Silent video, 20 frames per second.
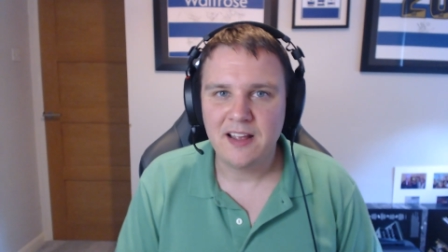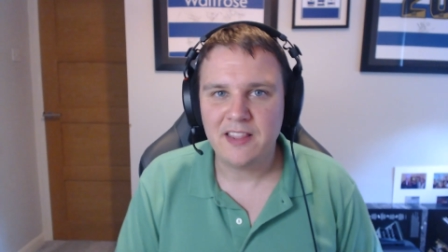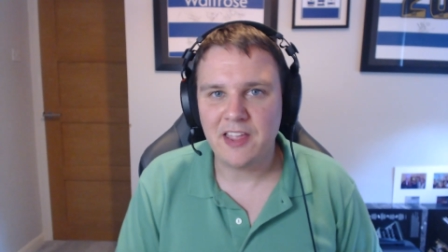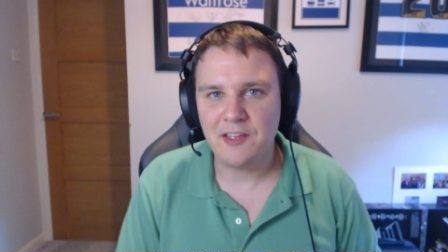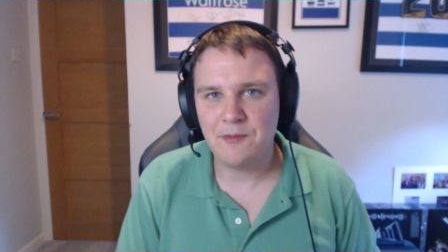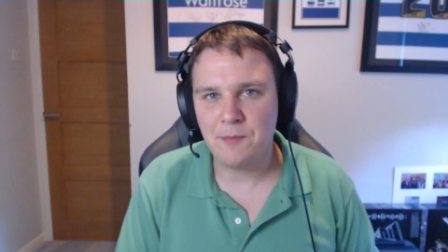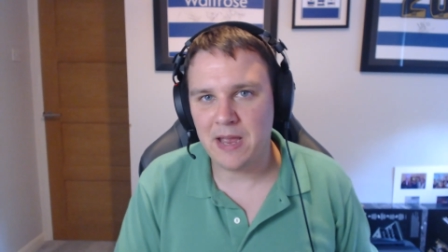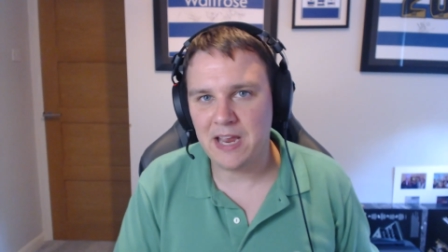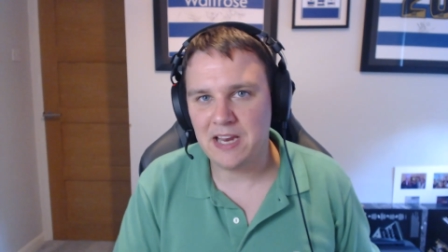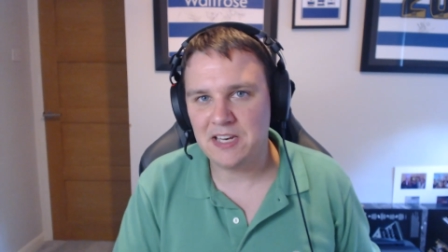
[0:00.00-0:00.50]

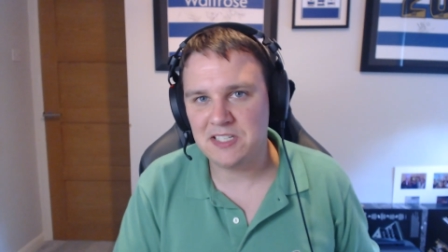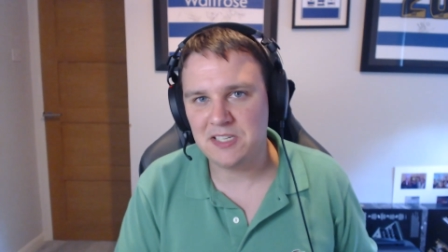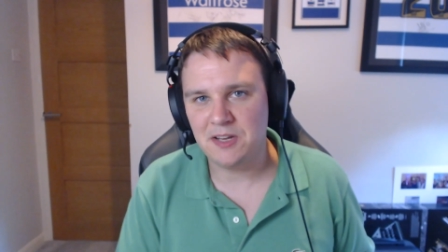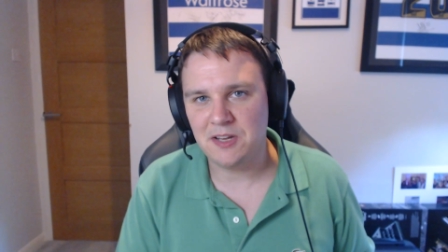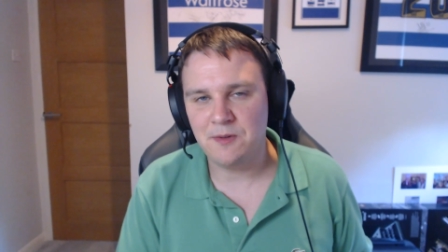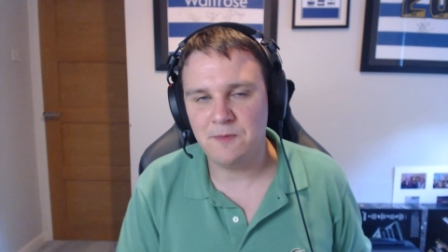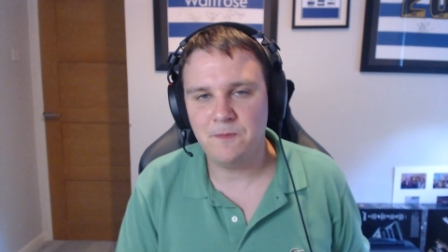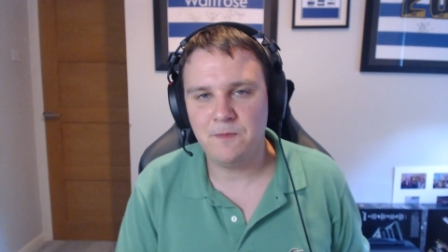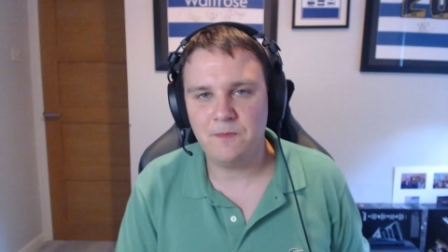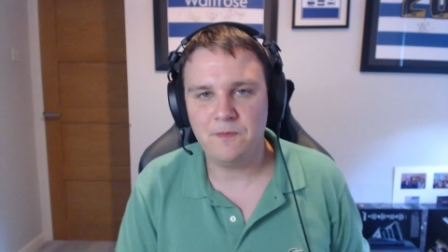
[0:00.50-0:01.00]
They've made
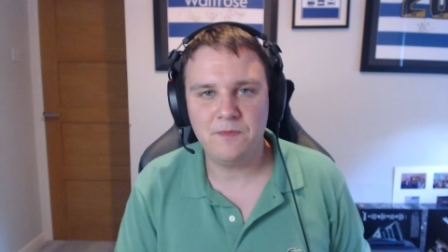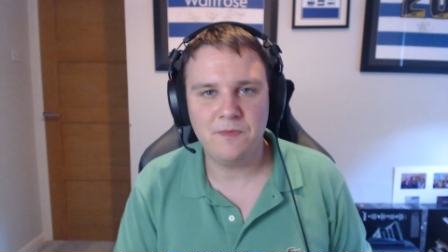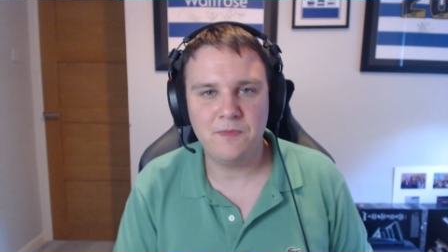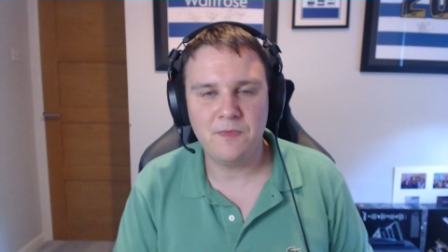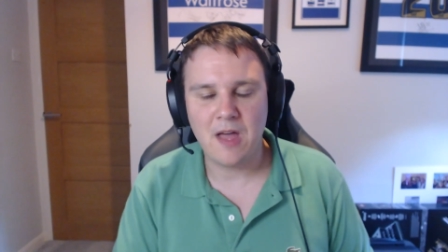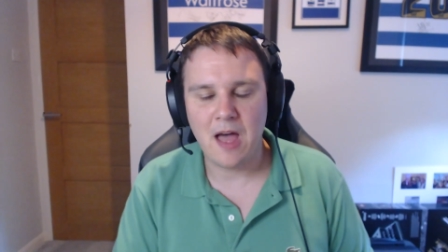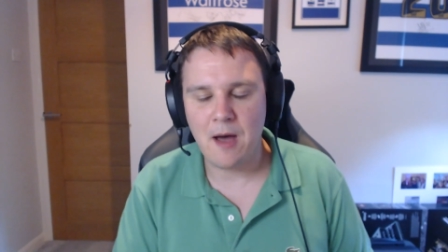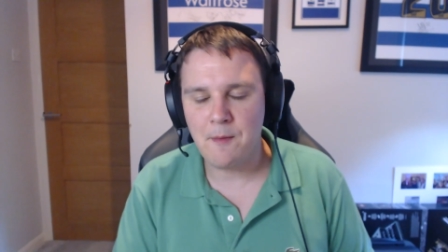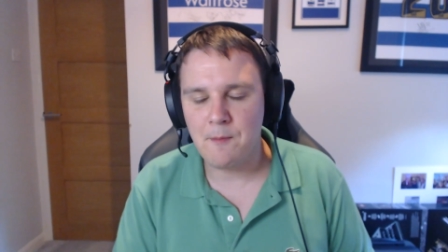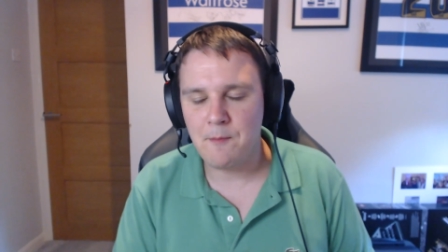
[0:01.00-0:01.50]
some
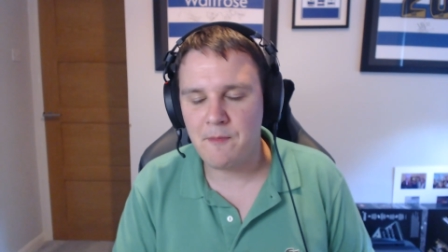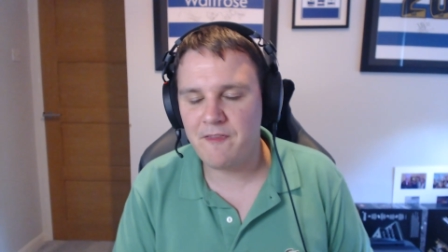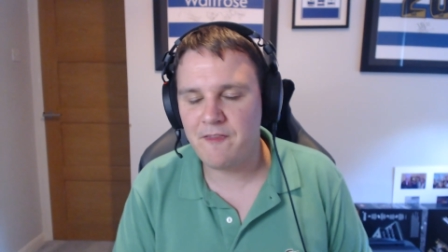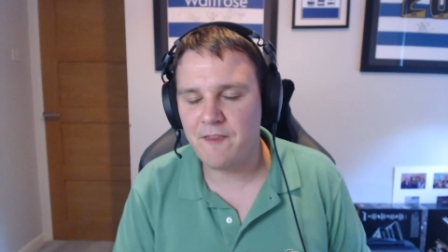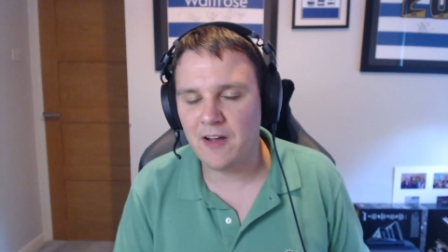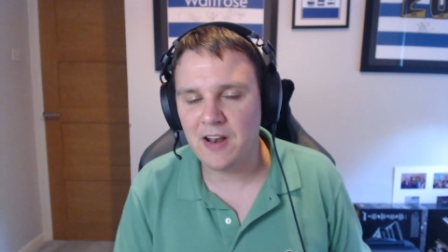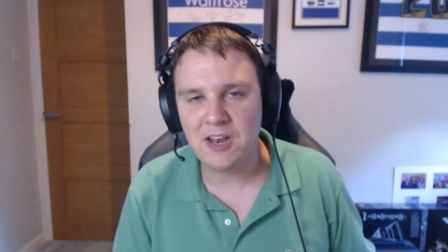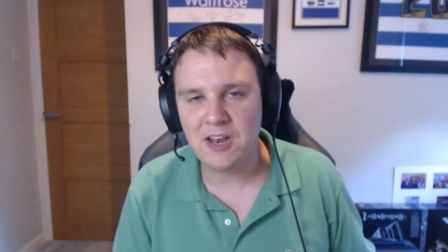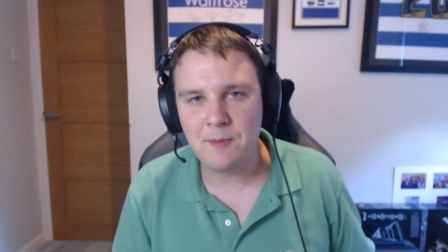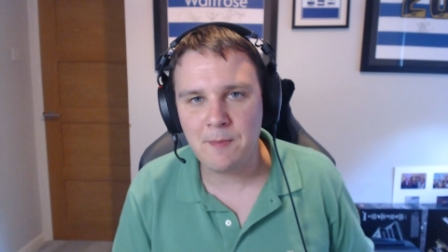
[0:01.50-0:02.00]

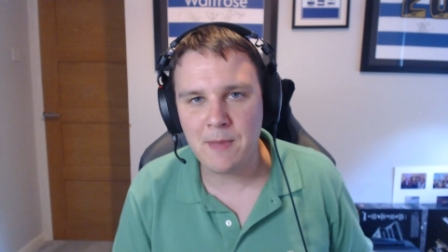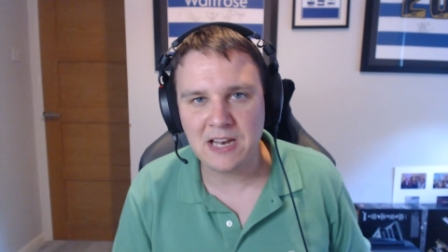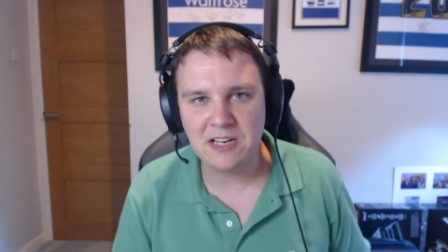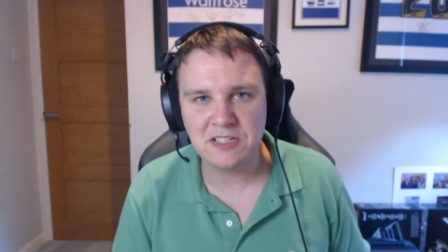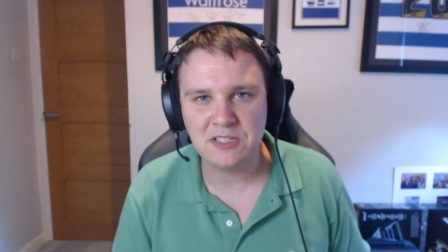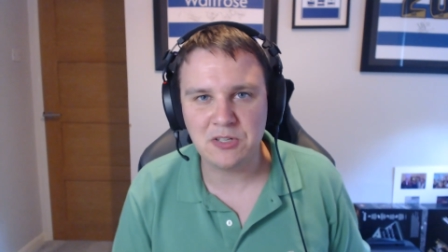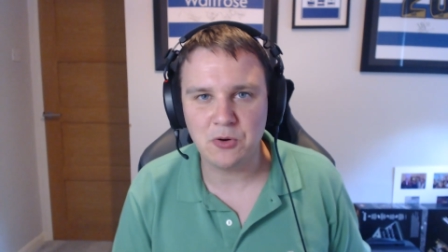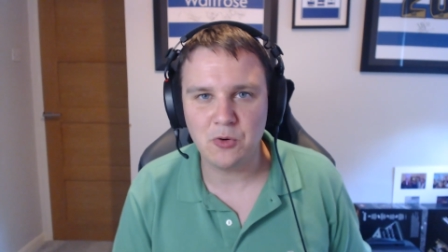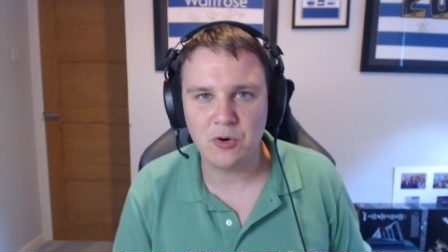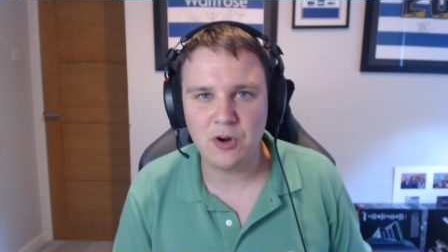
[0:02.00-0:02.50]

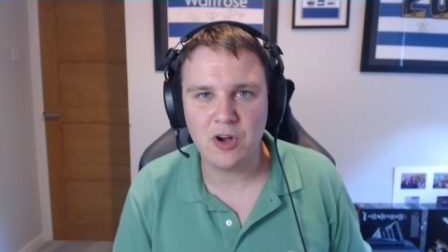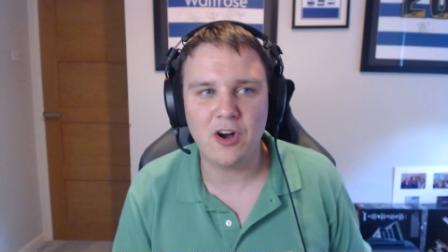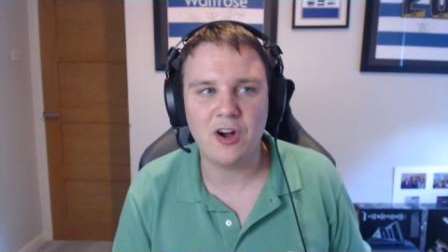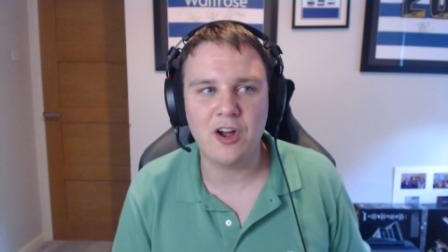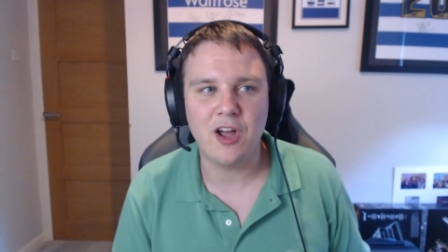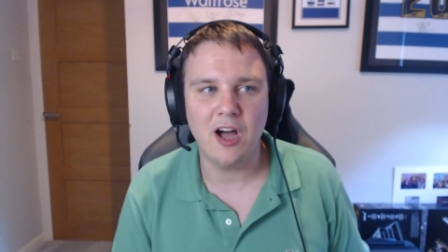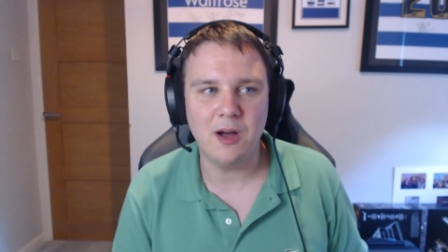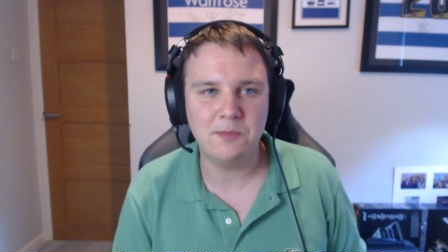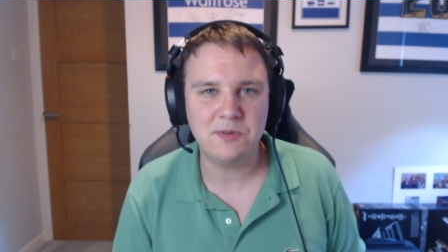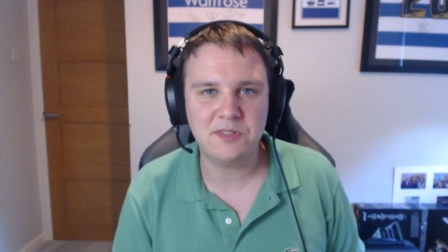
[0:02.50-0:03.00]
fundamental
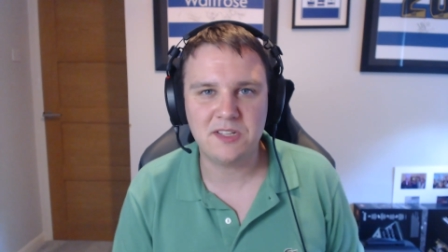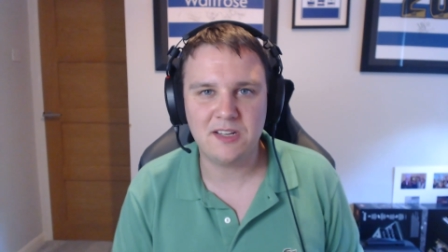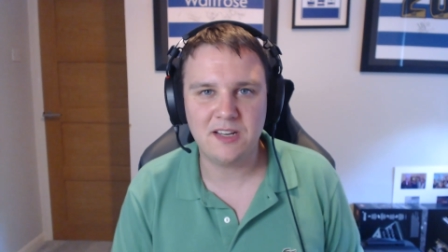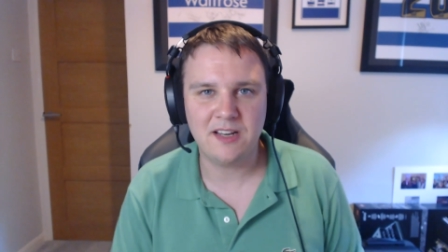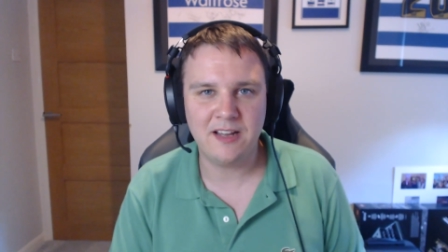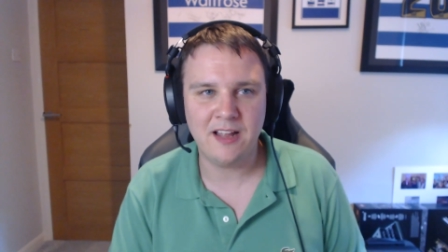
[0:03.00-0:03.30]
cock-ups.